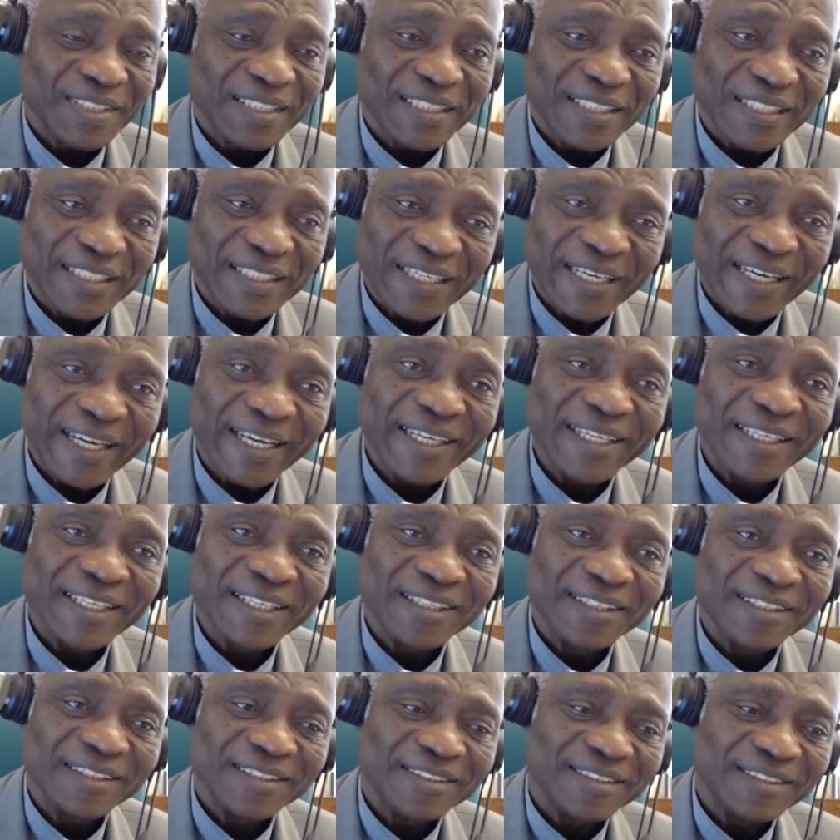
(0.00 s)

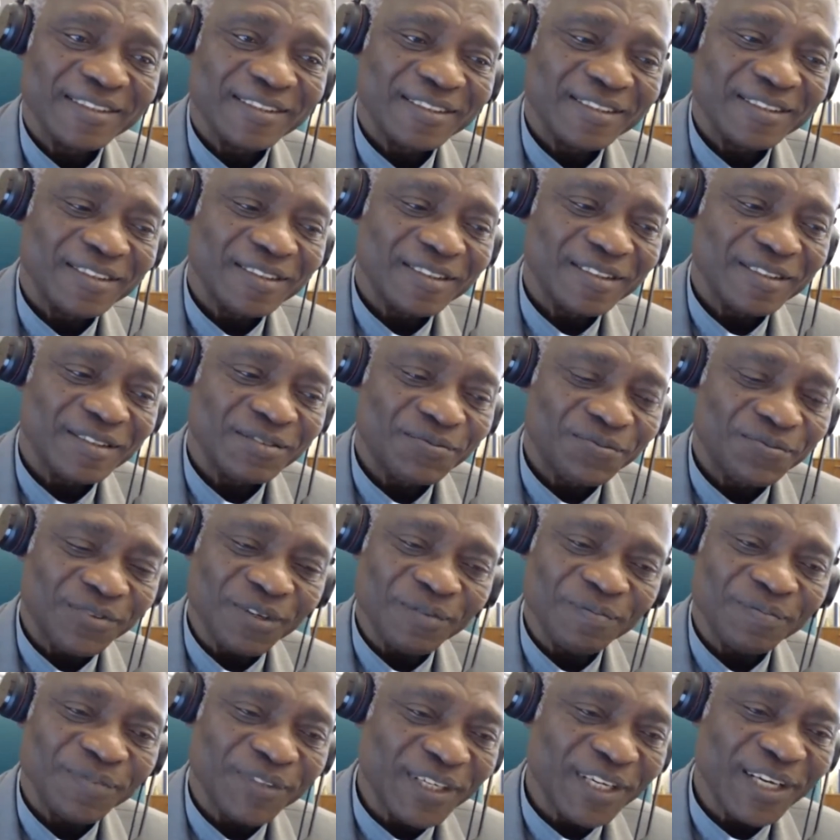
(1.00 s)
And
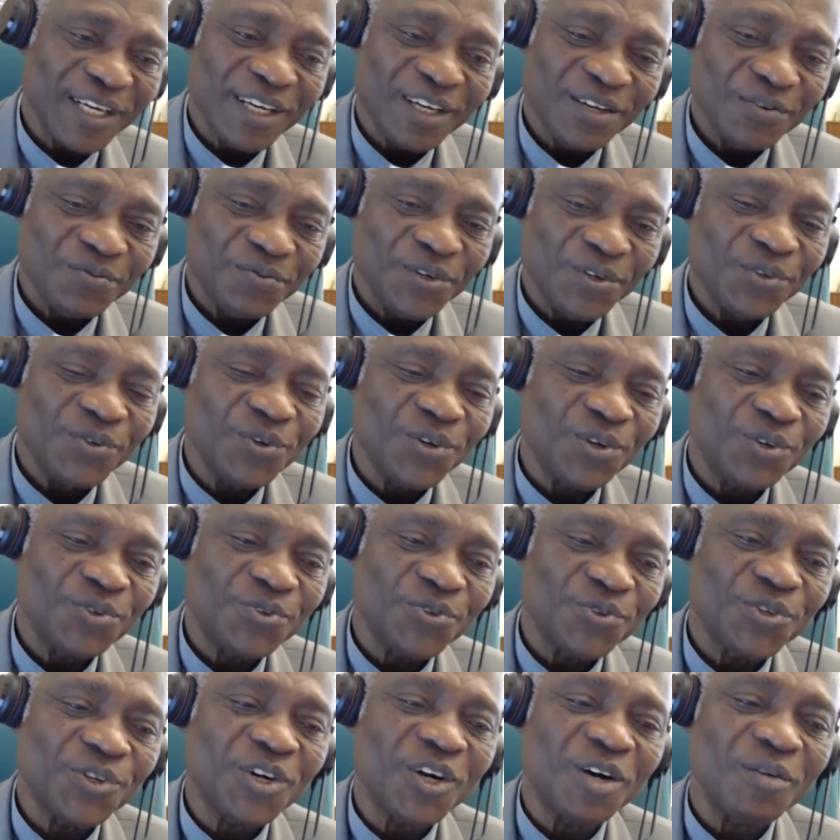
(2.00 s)
from there, we go
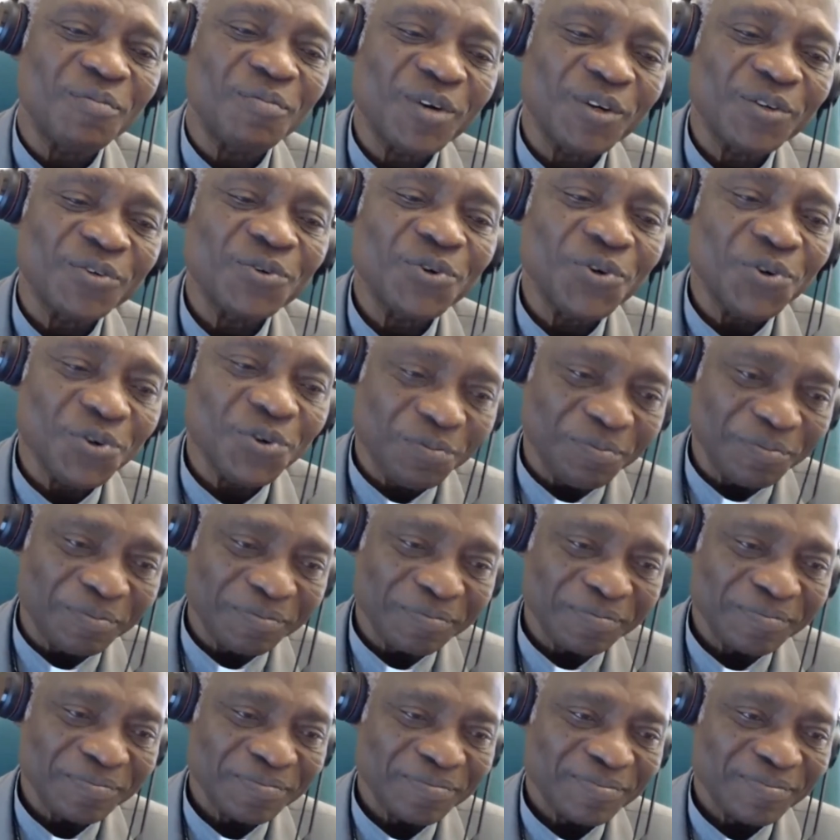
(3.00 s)
to common home.